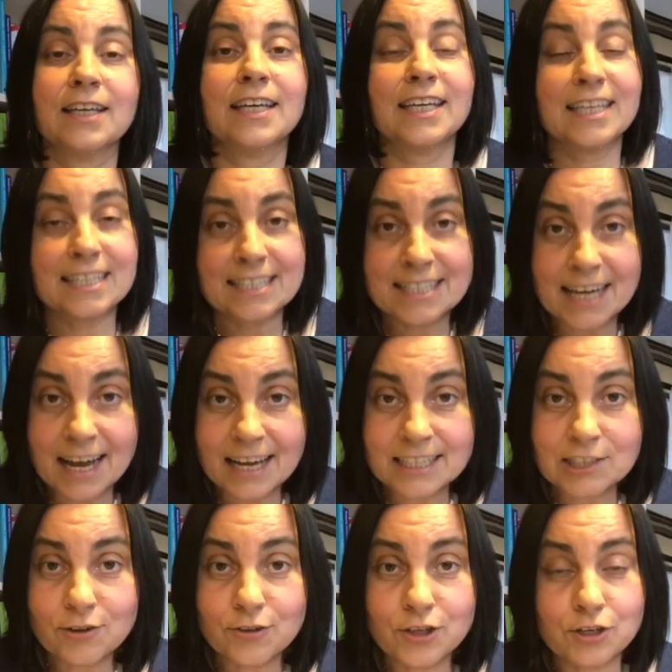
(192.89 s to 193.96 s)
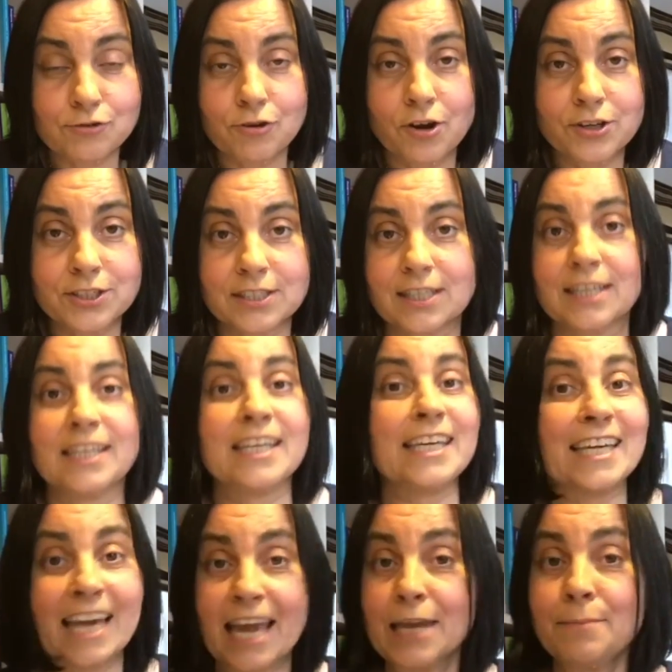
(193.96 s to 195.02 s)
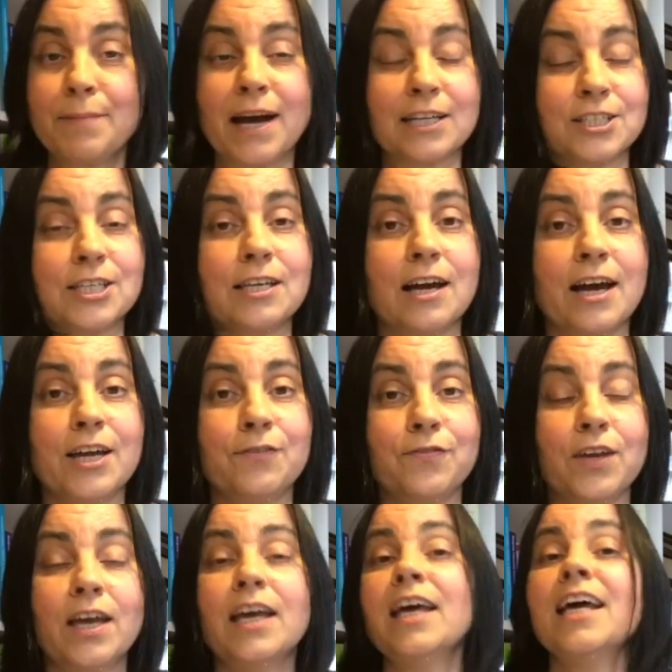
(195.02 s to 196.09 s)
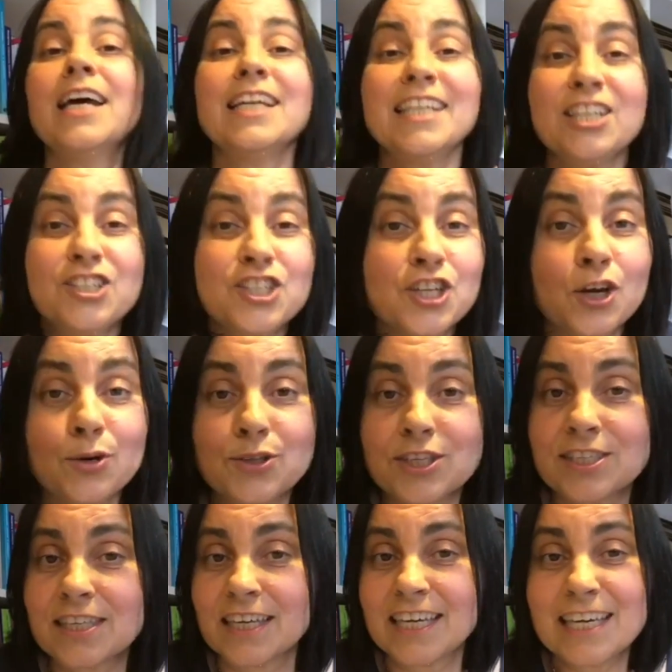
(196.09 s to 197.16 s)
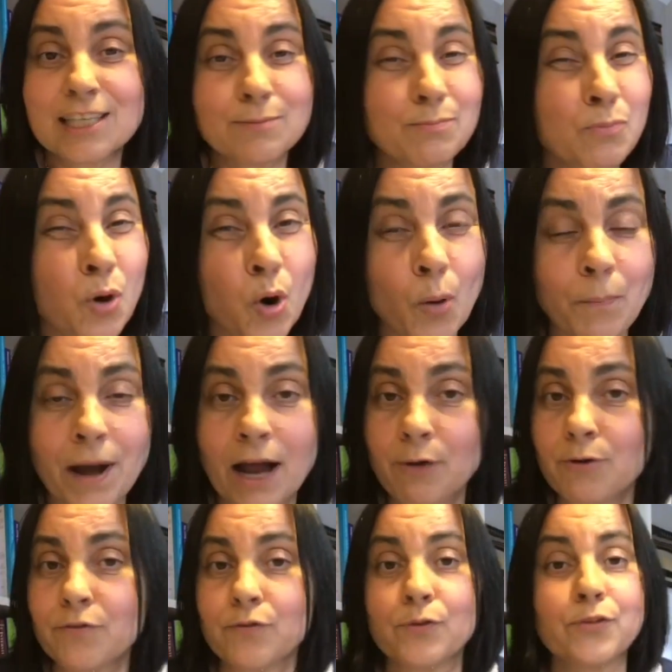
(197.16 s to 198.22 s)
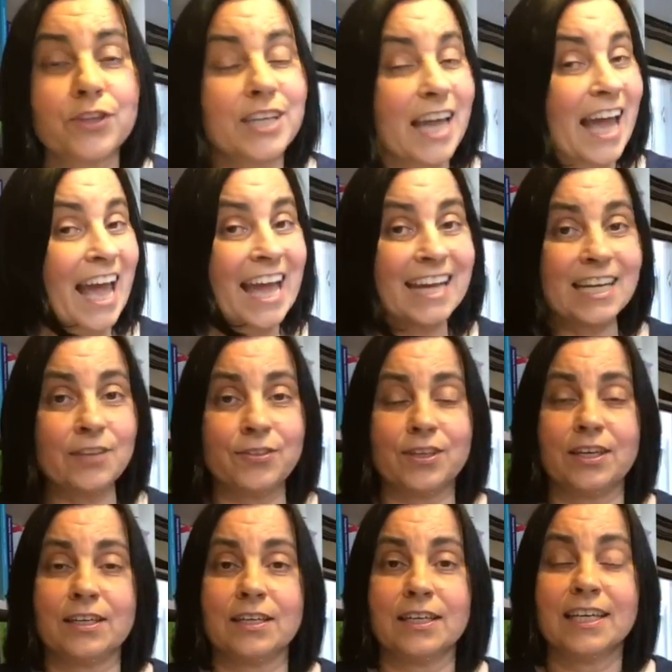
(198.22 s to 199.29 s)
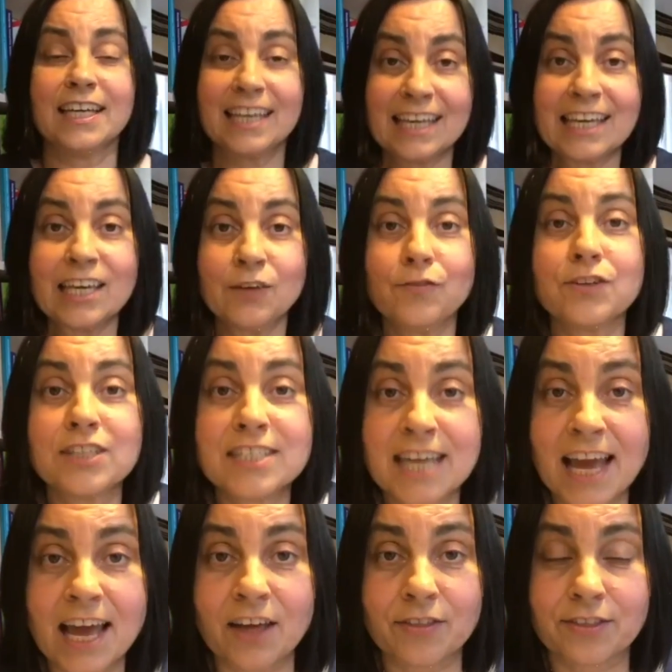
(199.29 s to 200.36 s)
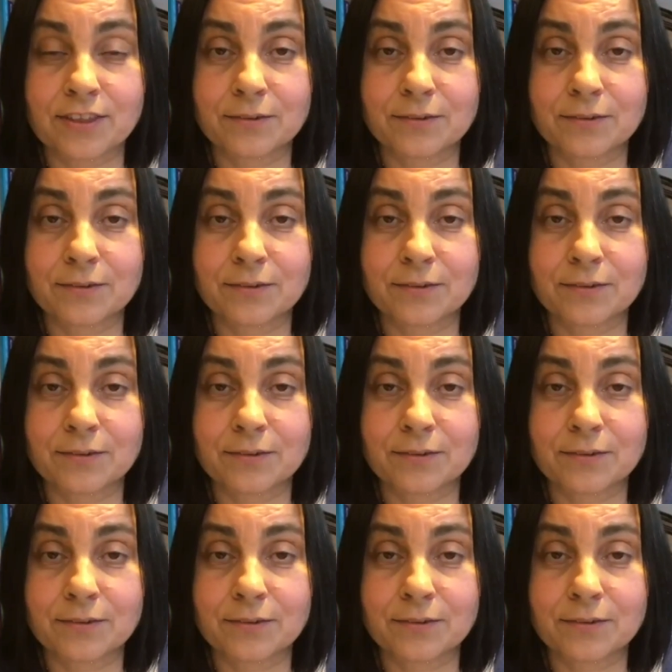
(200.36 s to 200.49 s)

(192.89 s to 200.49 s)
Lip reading: He died on the cross and he came back to life and he showed us that he is more powerful than anything, even death.